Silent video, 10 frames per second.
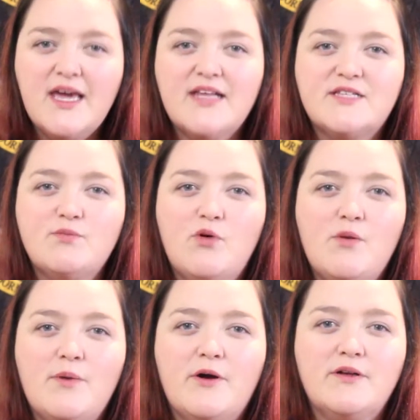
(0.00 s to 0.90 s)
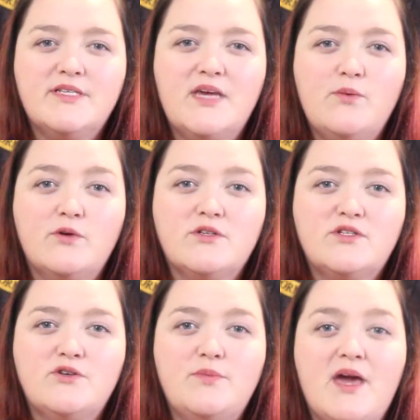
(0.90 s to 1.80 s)
it's more because he wants
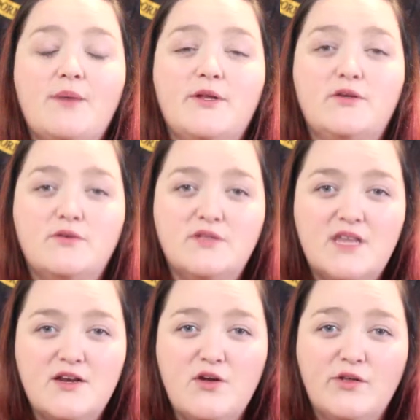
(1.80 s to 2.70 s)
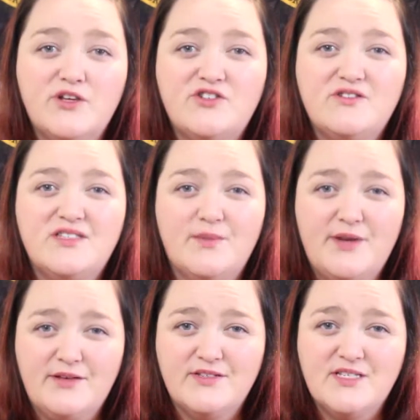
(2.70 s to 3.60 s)
to be able to use that knowledge to
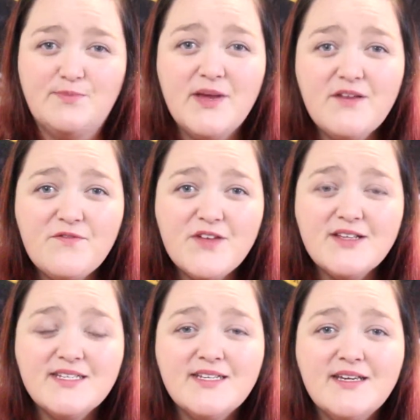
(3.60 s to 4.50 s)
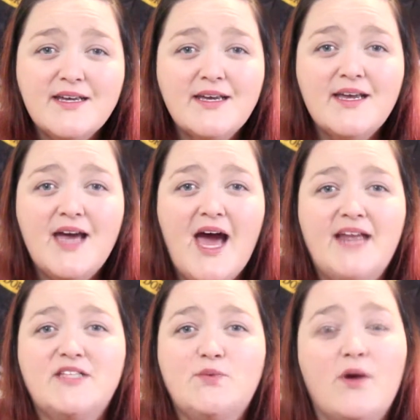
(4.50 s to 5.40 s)
someone else's benefit.
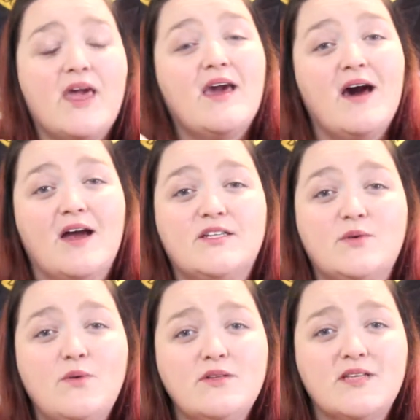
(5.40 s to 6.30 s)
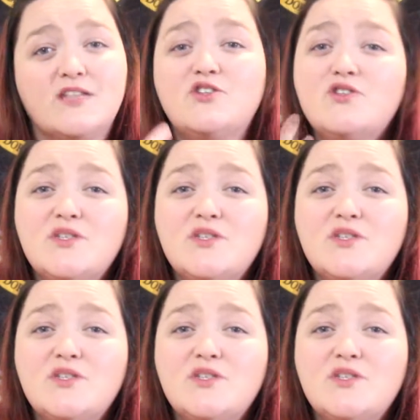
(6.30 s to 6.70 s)
And he's working hard towards that to